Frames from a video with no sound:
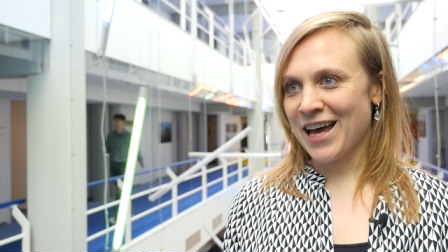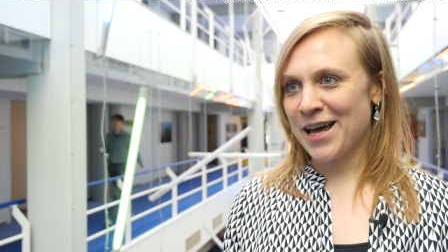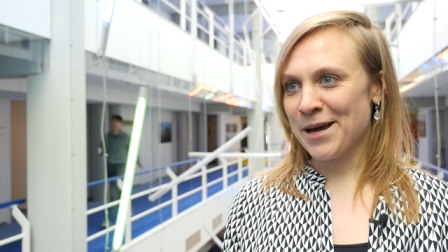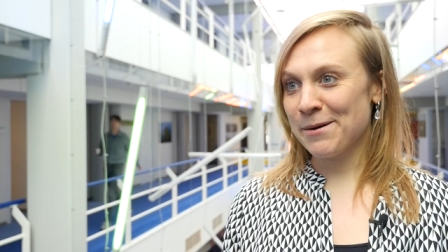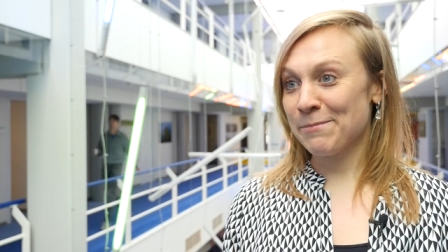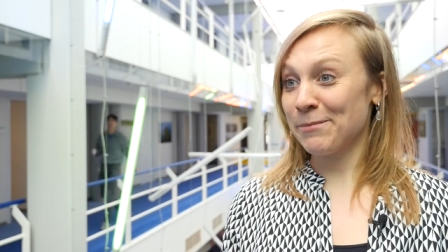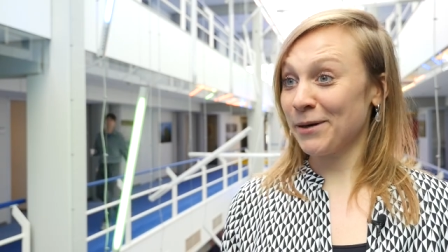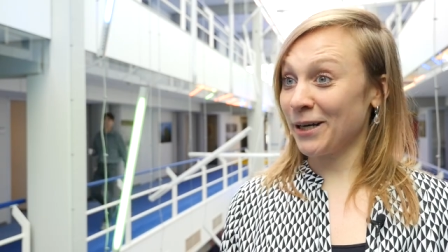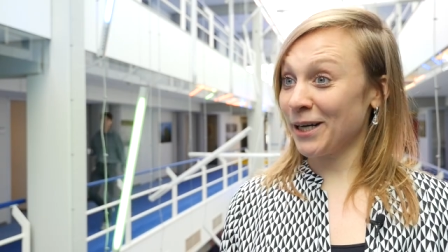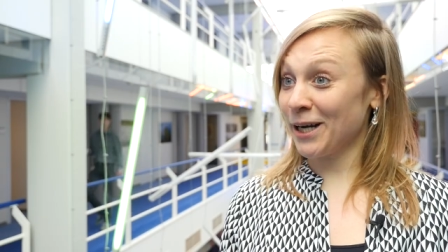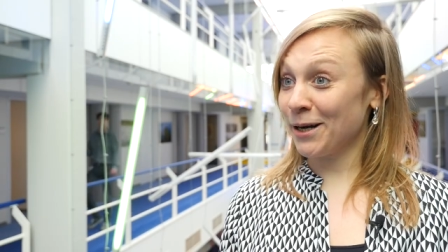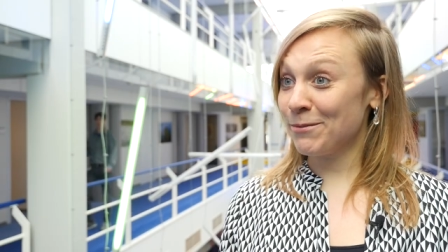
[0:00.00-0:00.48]
Uh,
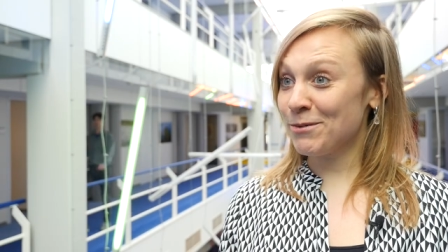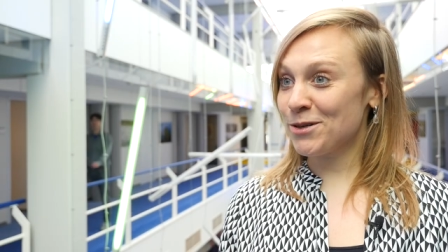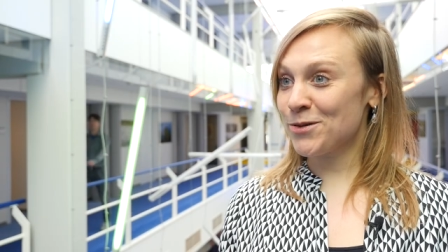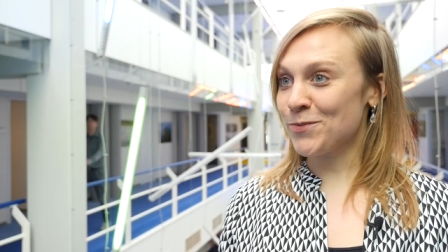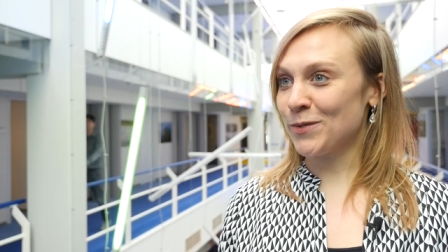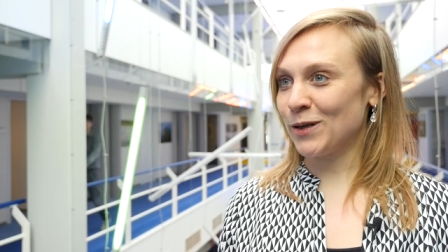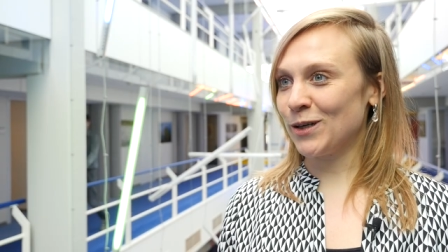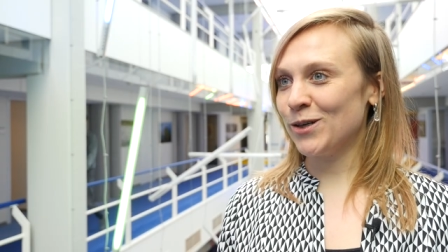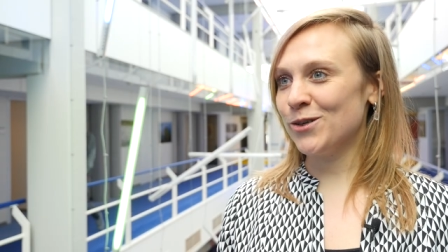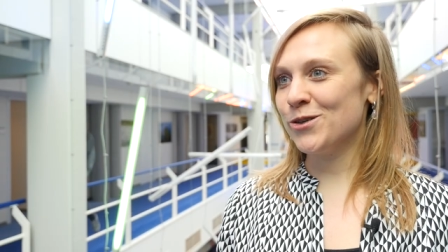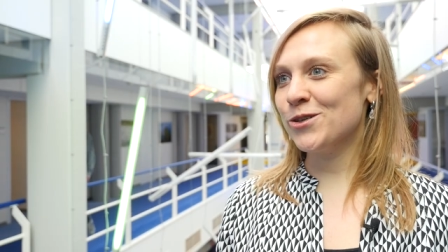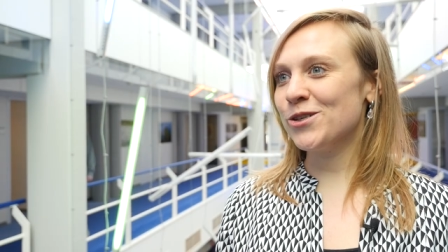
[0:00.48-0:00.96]
my name is
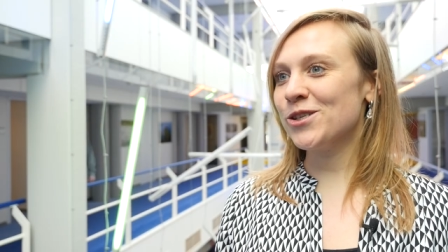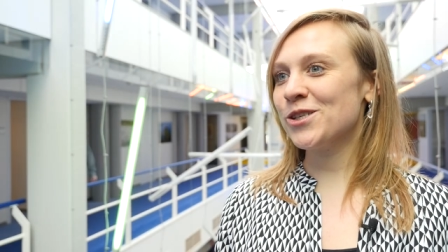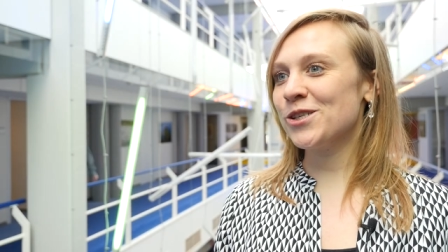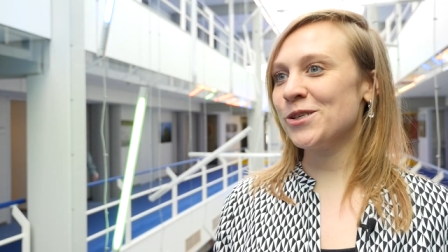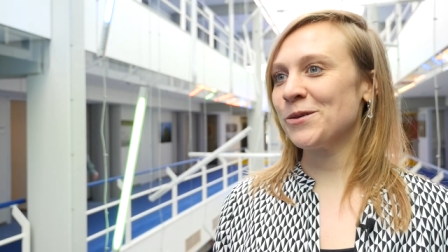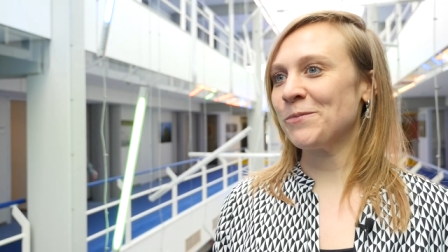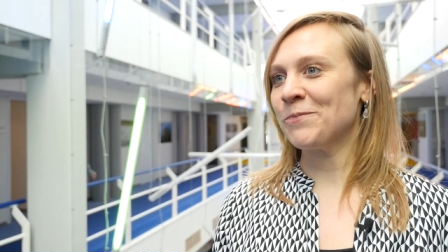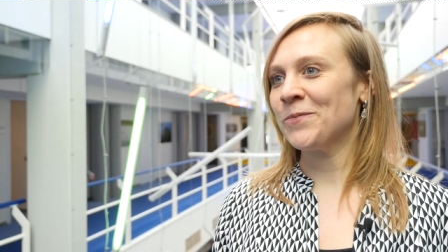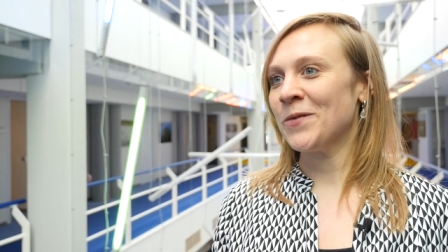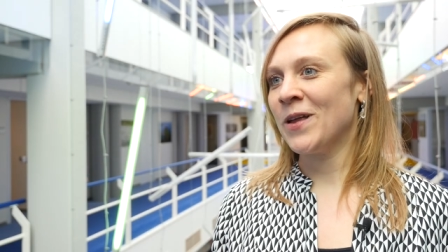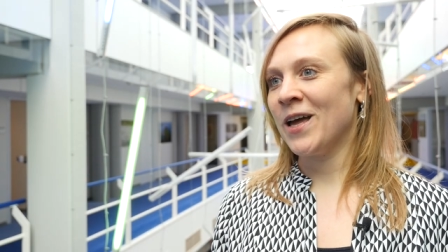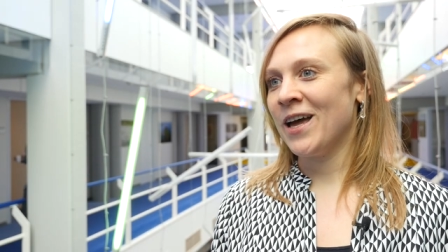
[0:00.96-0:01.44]
Marloes
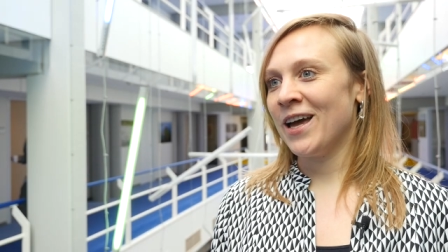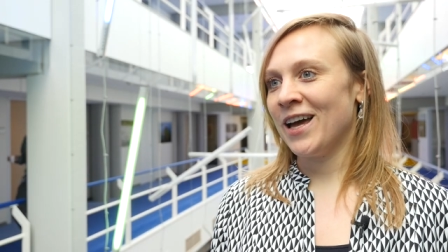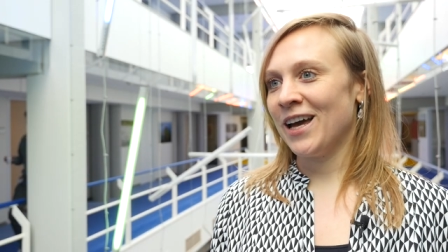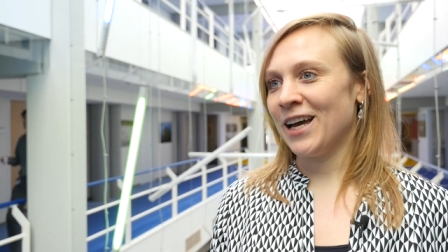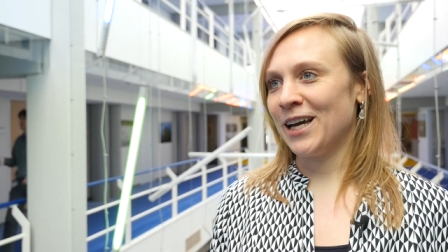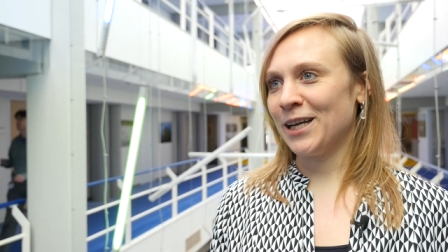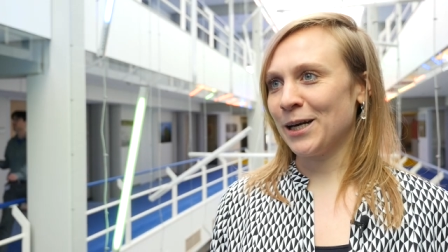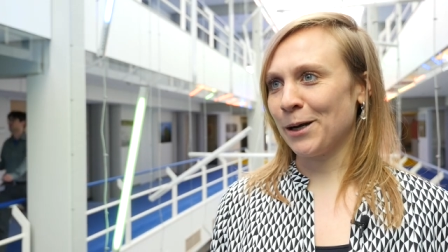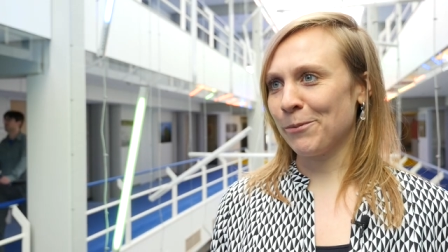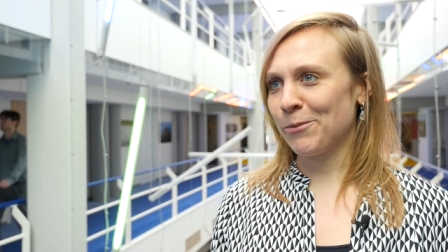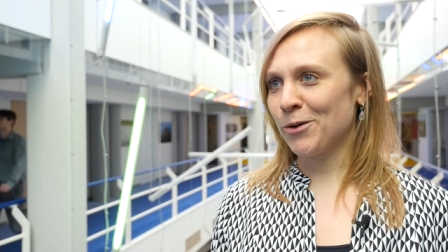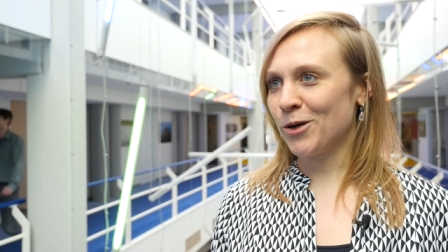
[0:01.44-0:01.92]

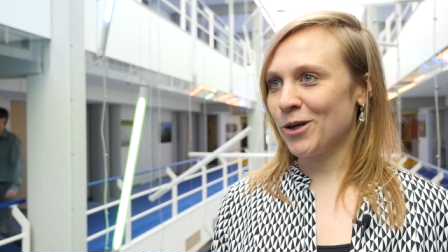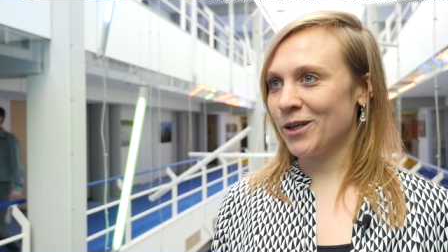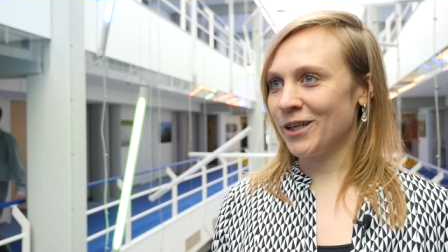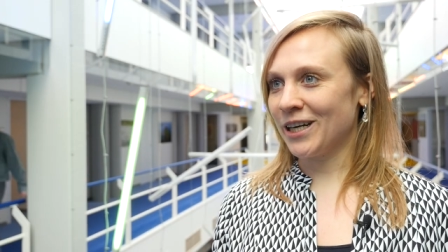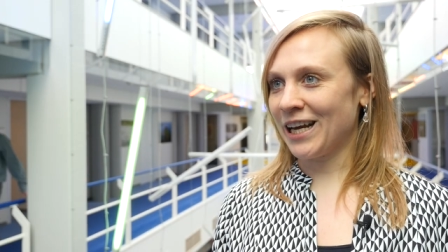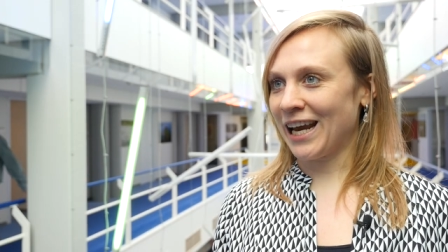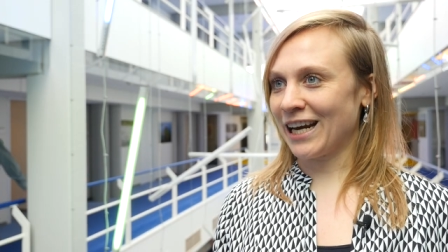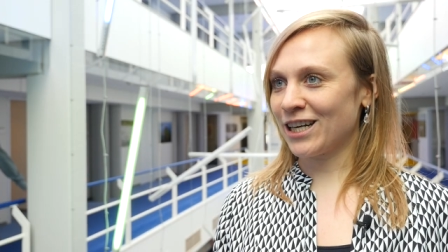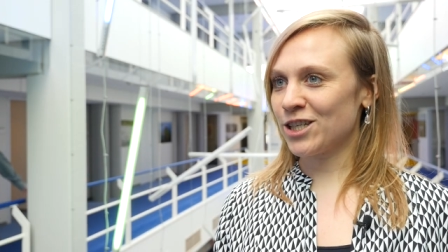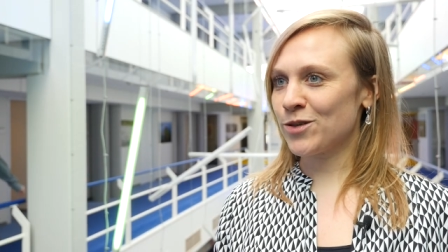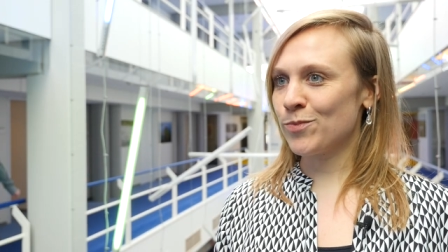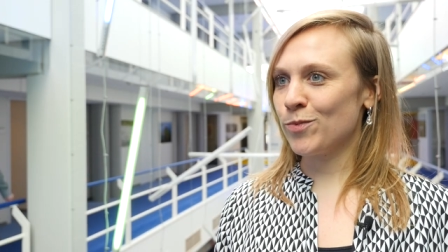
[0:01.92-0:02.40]
and I'm gonna
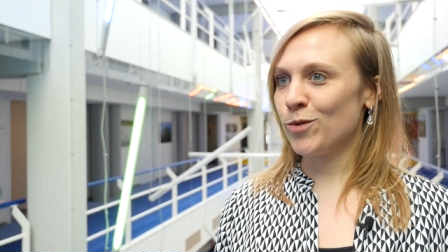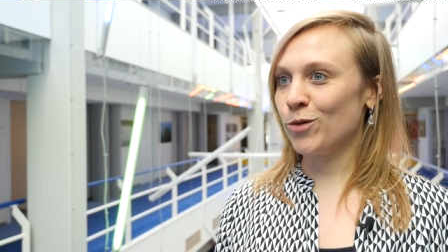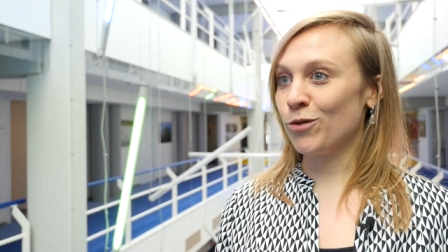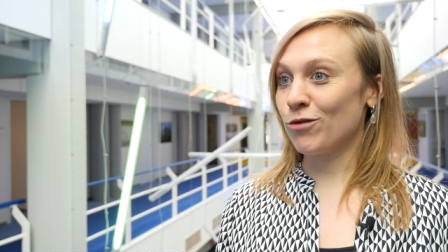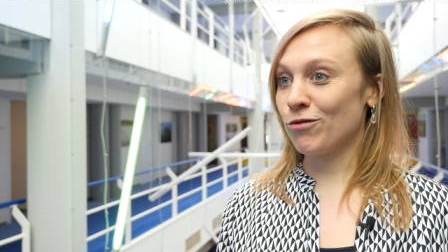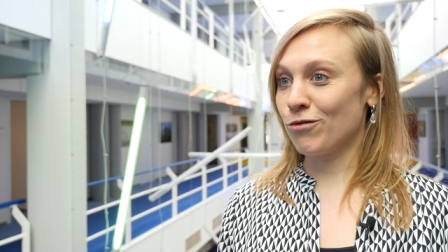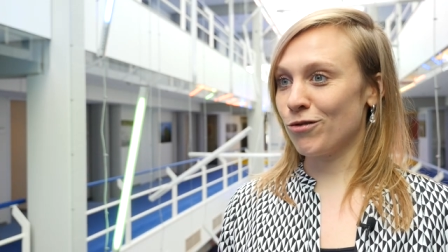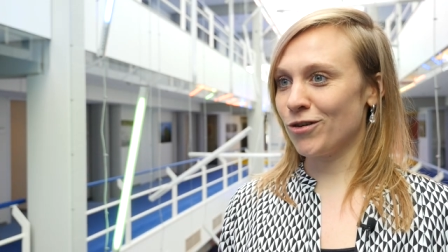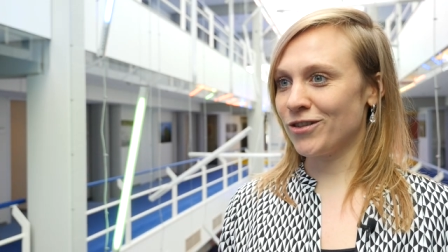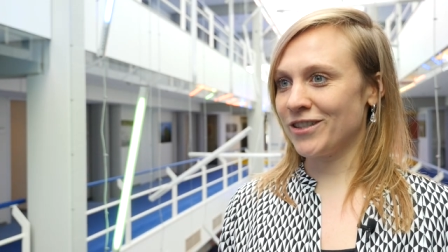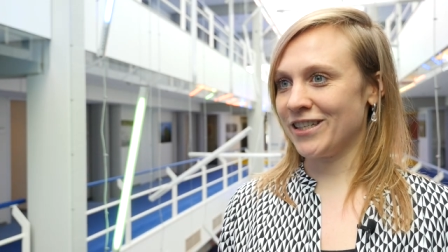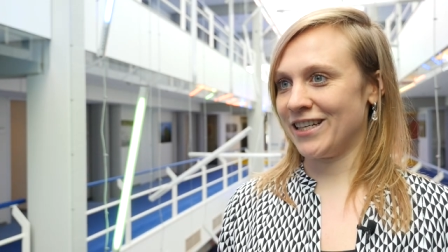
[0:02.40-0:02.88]
explore
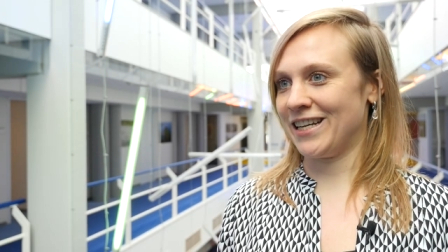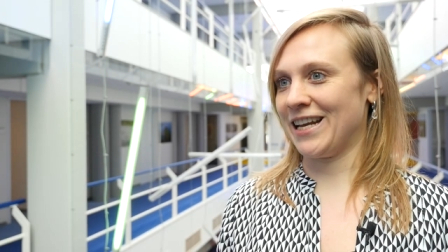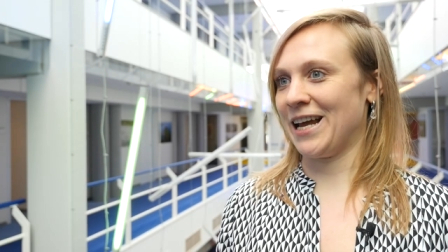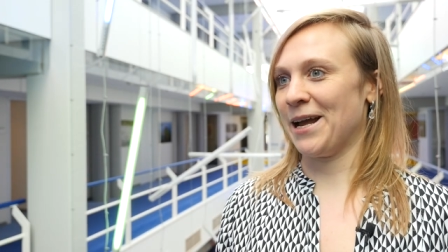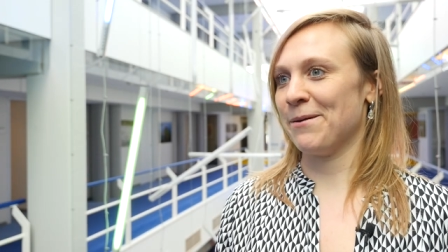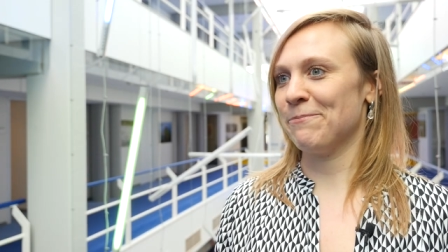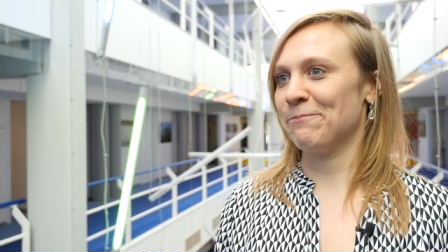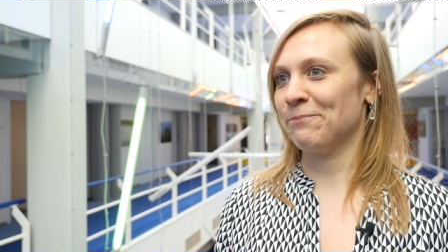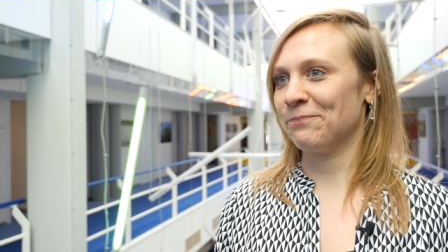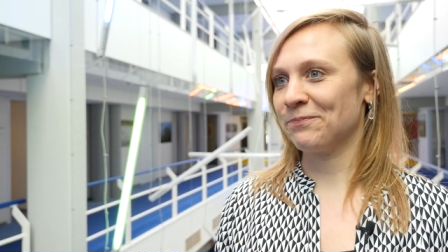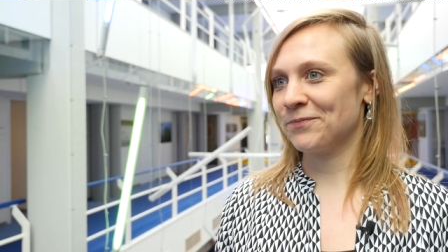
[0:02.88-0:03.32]
Rotterdam.